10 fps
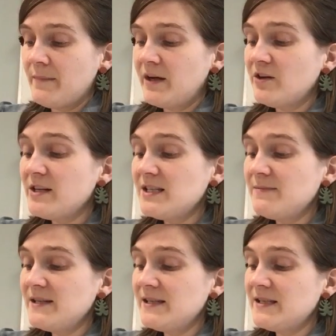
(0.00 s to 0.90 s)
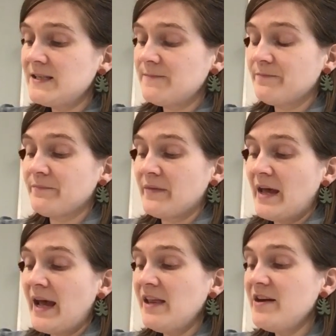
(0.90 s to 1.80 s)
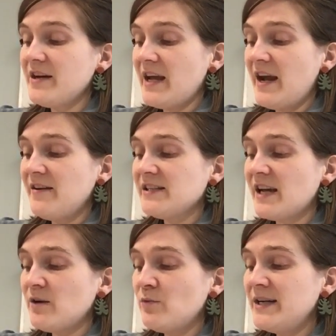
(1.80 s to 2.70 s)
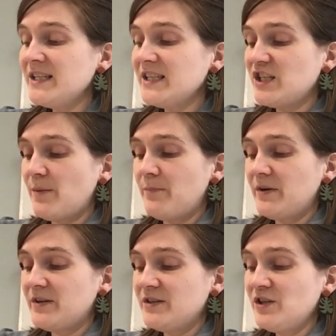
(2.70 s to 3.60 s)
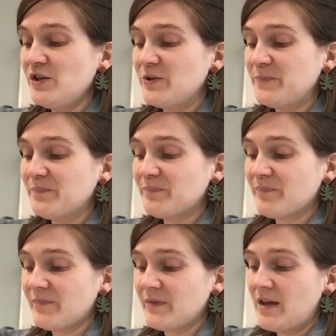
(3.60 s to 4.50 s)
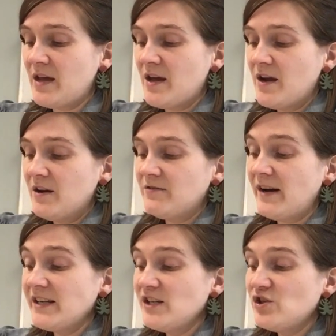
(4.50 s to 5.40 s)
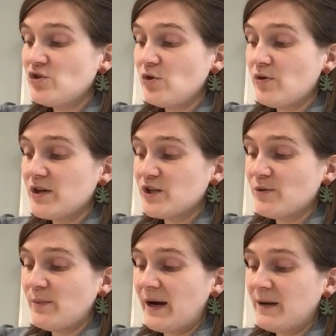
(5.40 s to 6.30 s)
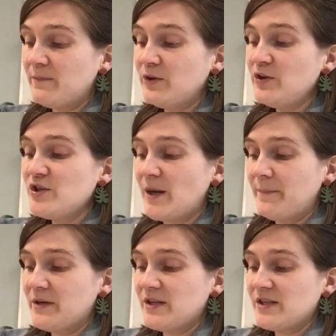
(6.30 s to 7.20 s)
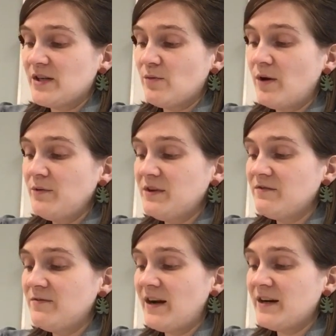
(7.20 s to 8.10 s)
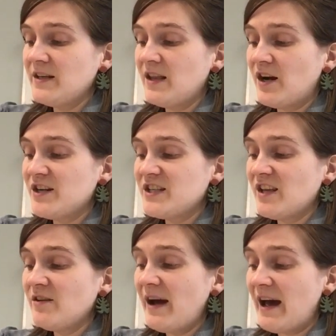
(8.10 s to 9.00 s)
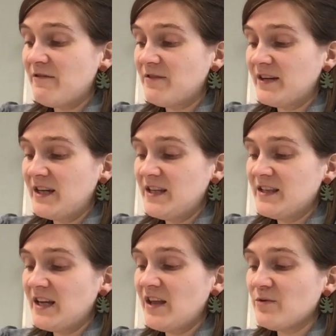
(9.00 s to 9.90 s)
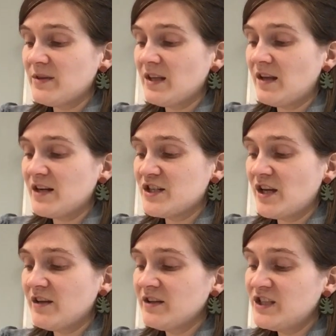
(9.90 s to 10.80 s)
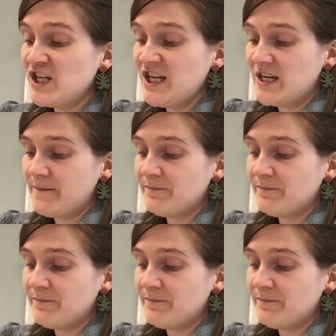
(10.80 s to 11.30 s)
Merry Christmas! Hey look, Harry's got a Weasley jumper, too. Fred and George were wearing blue jumpers, one with a very large yellow F on it, the other with a large yellow G.